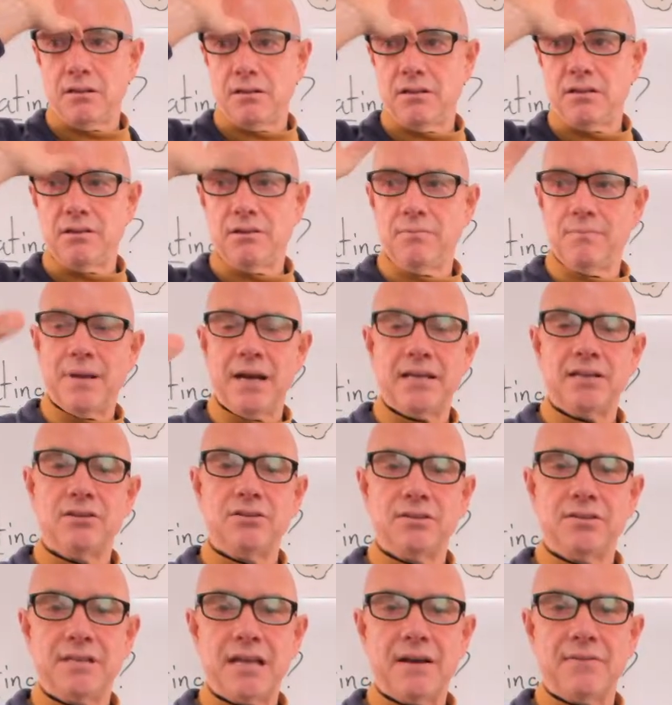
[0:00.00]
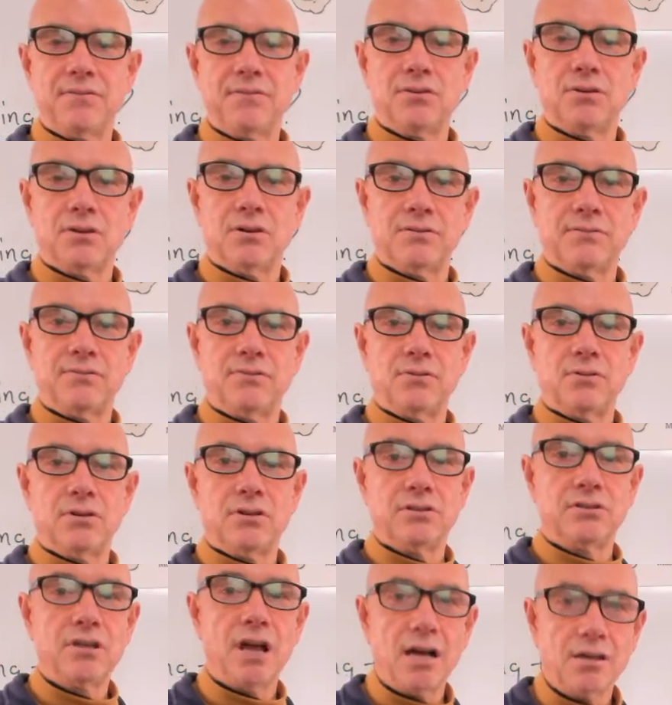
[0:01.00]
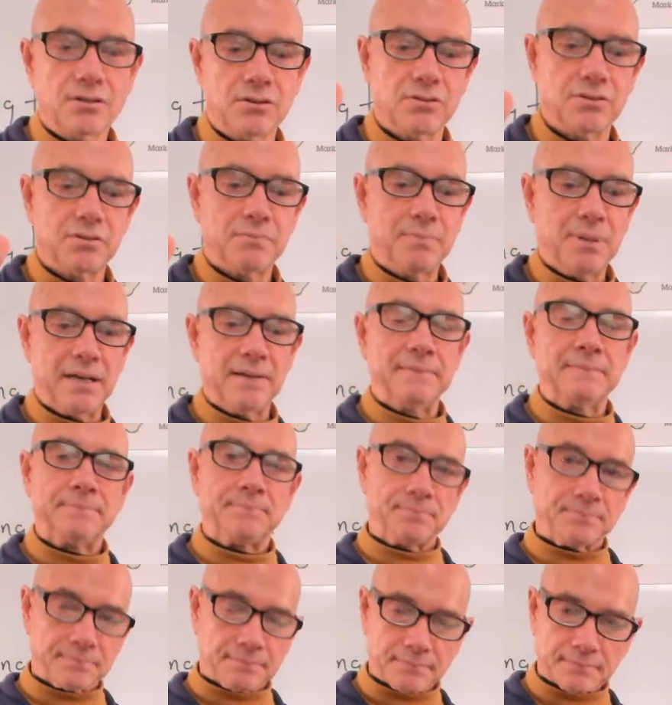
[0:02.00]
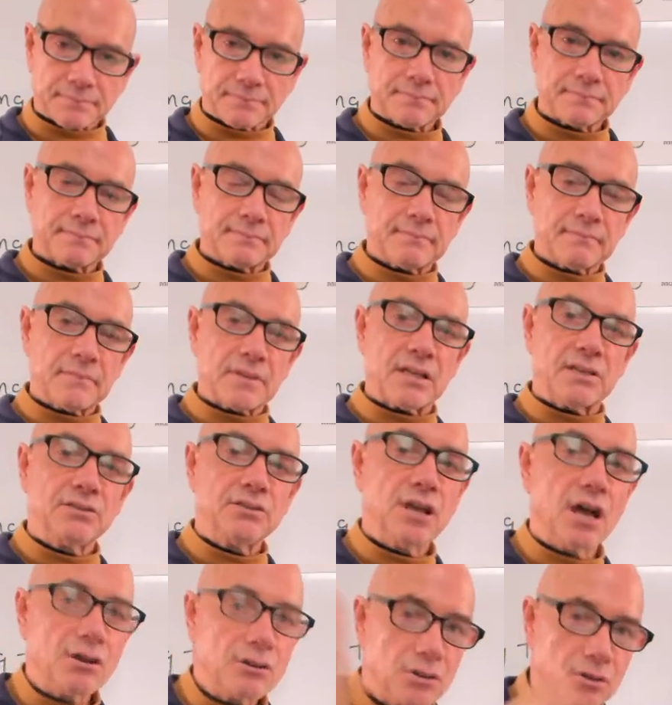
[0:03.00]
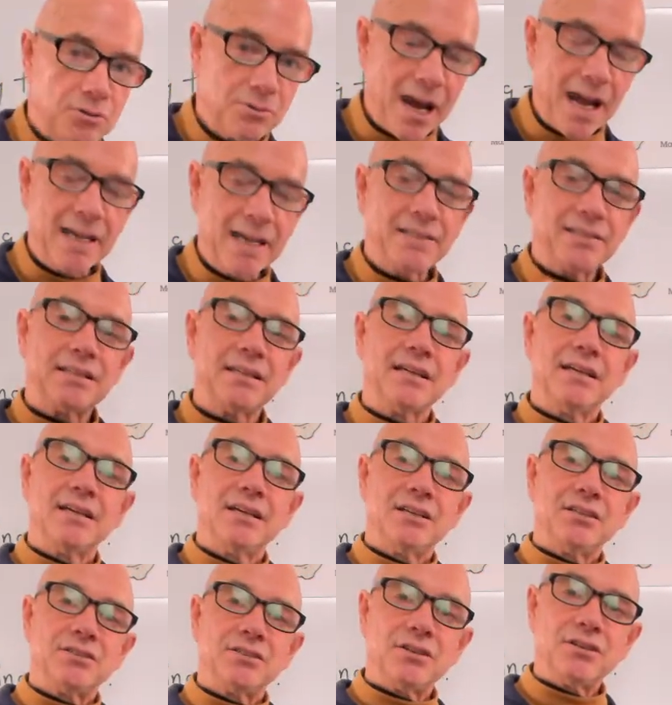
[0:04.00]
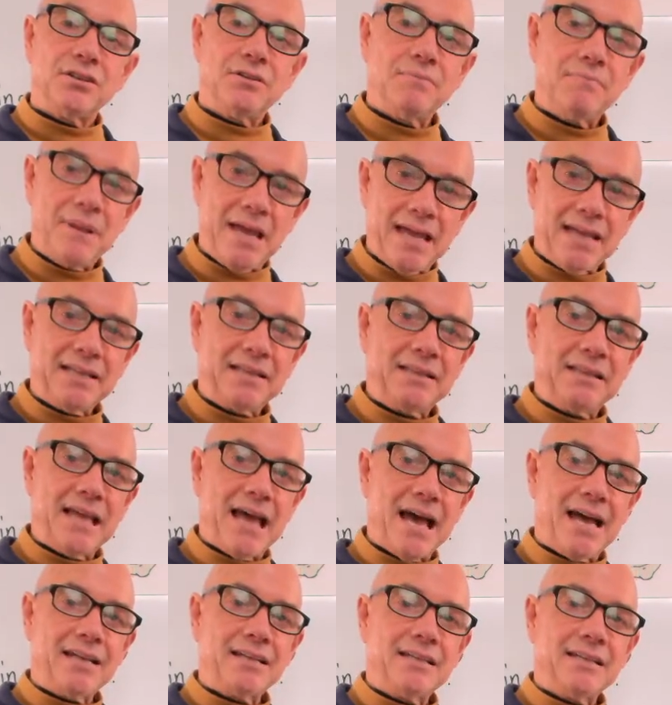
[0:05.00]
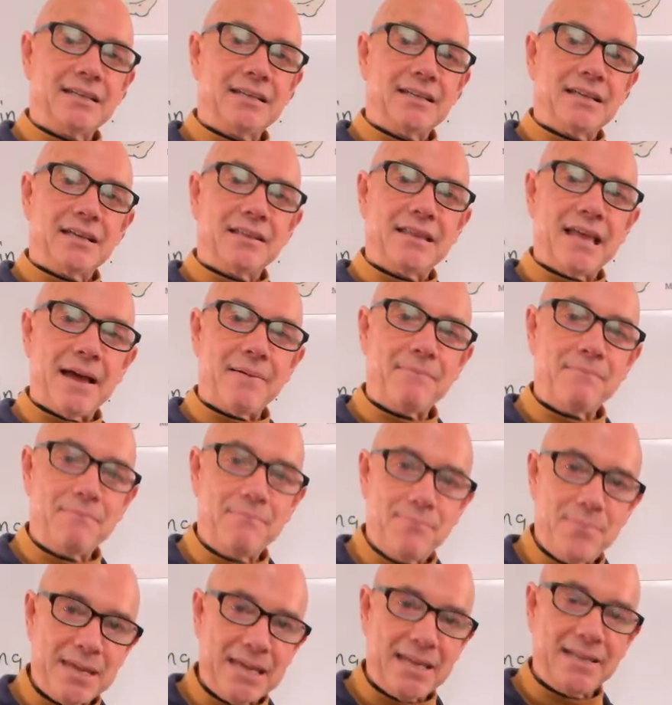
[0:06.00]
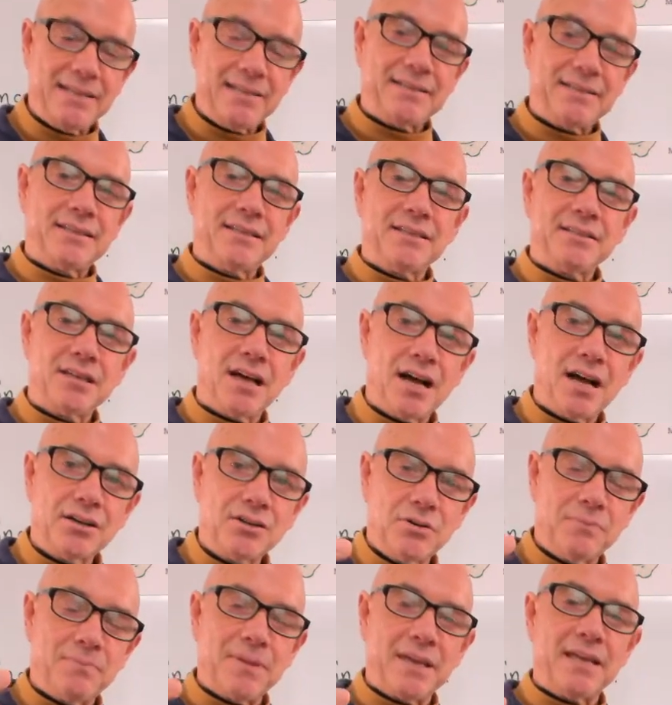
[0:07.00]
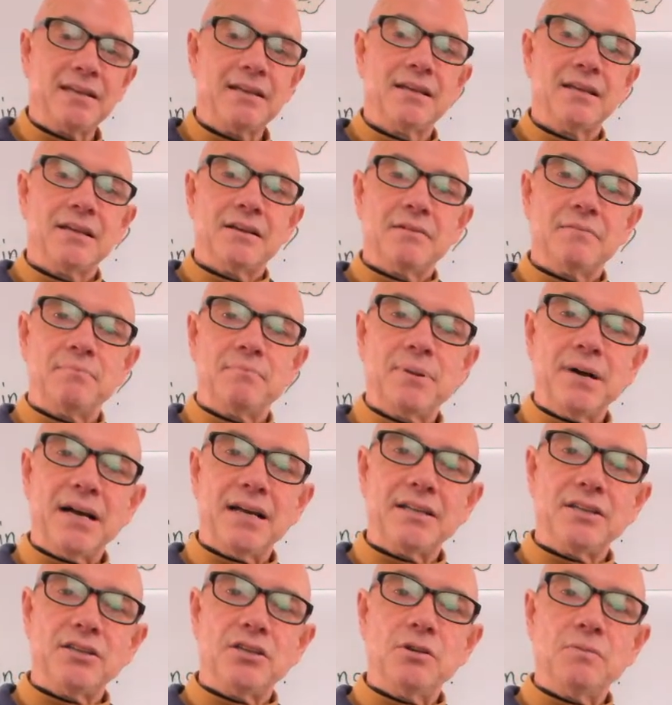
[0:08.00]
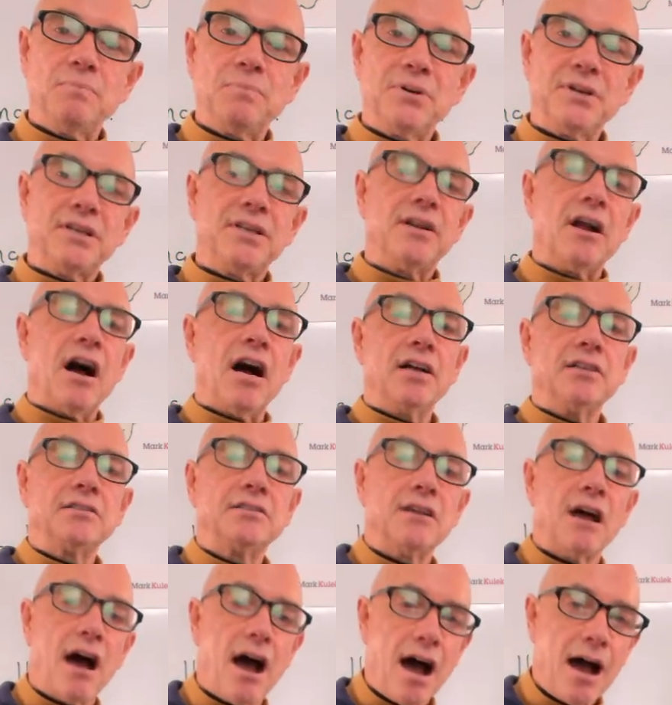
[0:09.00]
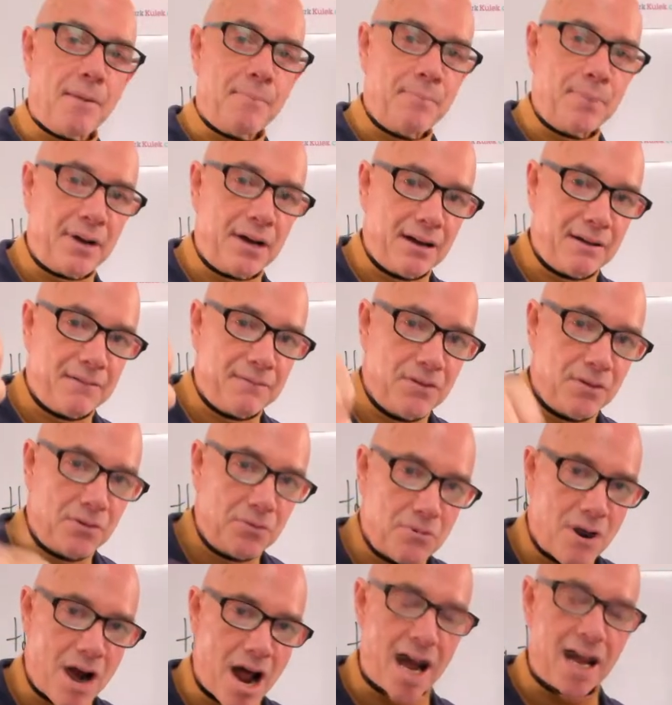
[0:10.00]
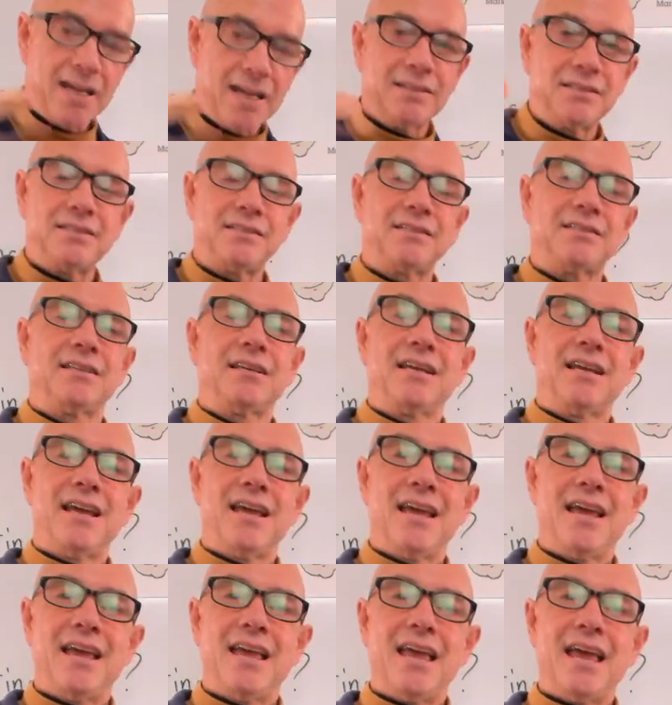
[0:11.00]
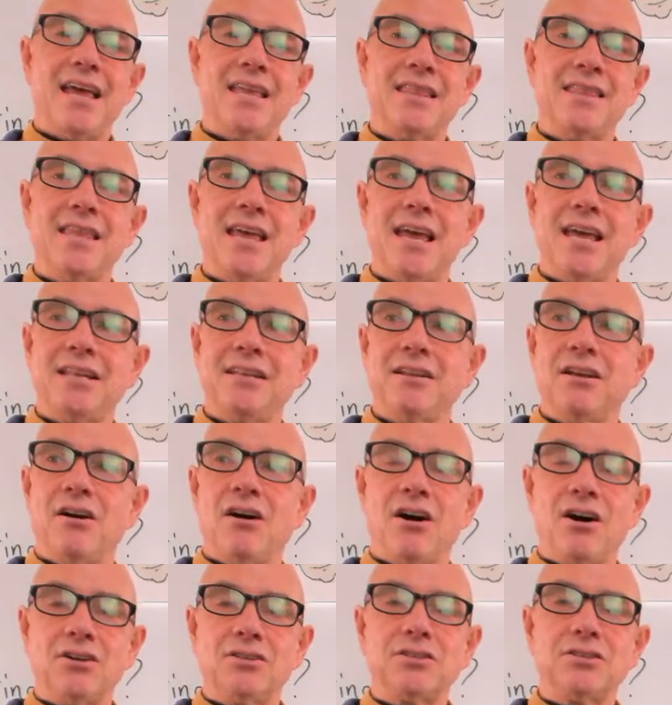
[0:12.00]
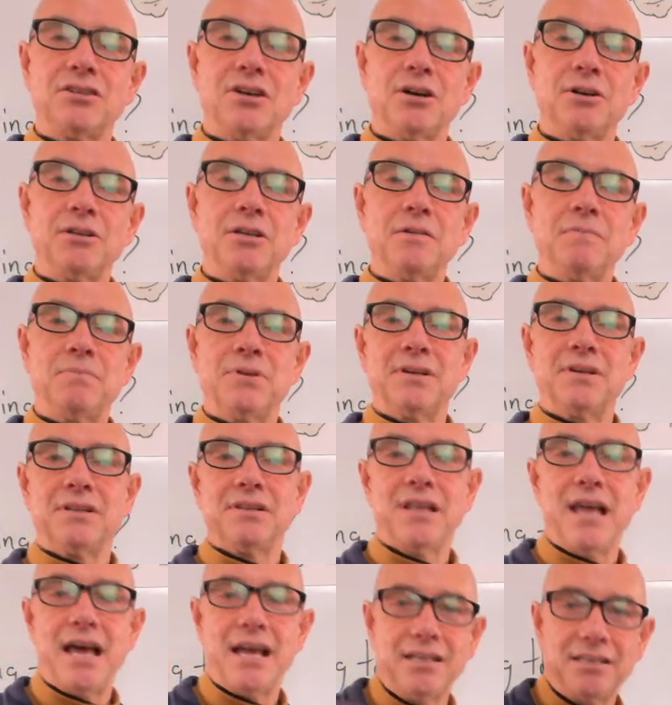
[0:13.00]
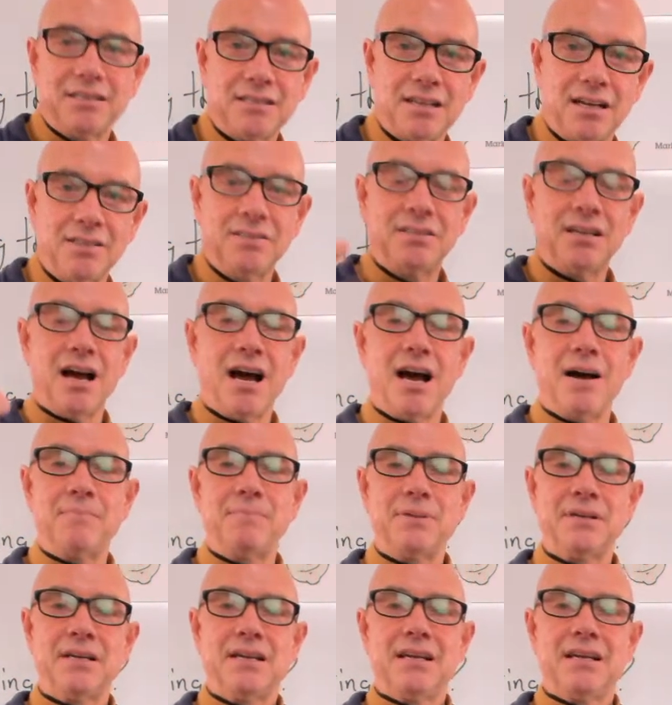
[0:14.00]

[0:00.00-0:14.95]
you might use that for for tacos, but taco rice. So you make that that meat, the taco meat, but you put it on top of the rice, and then also you put lettuce on top,